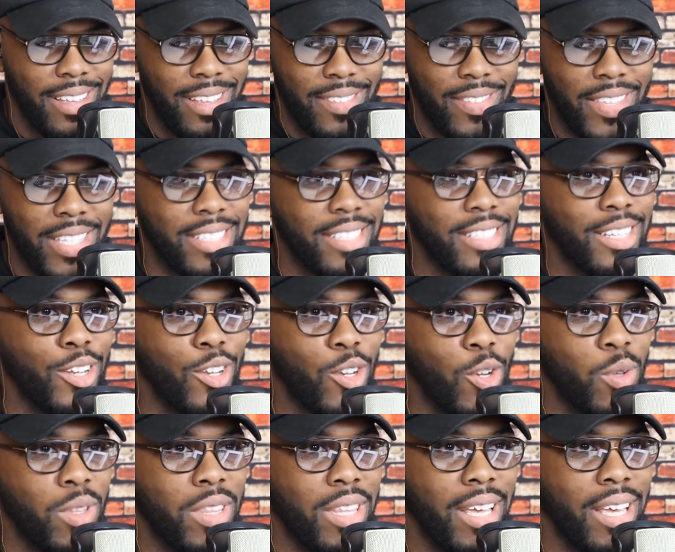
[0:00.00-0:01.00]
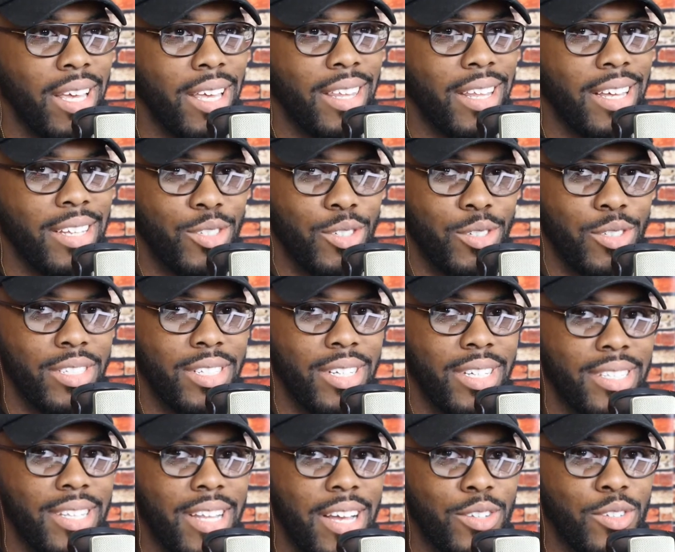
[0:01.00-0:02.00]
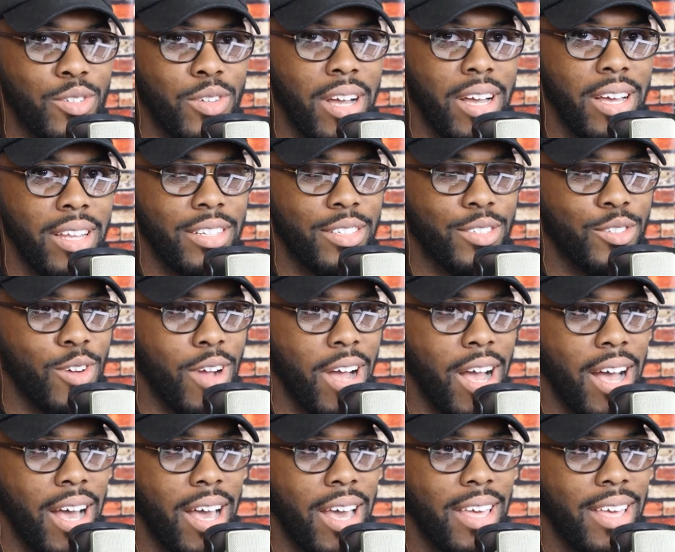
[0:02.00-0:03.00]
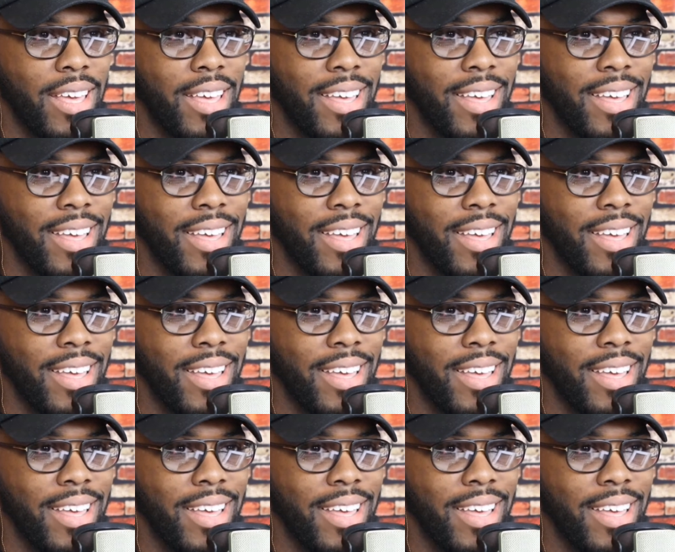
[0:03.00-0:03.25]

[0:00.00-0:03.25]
if this is a new thing that you're just now trying to try,